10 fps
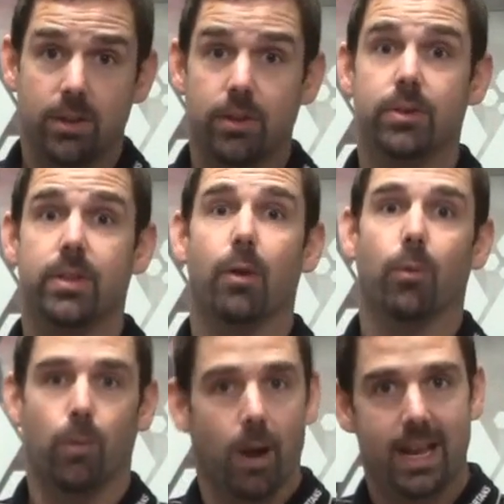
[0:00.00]
You can do that
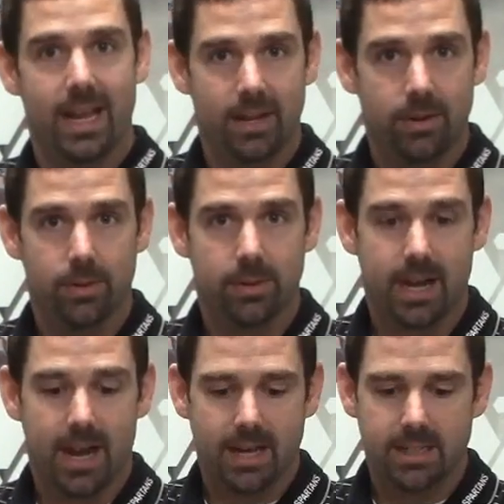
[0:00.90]
right in Google
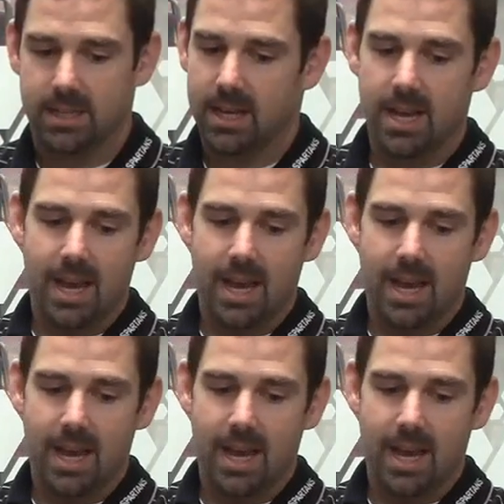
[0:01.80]
Docs.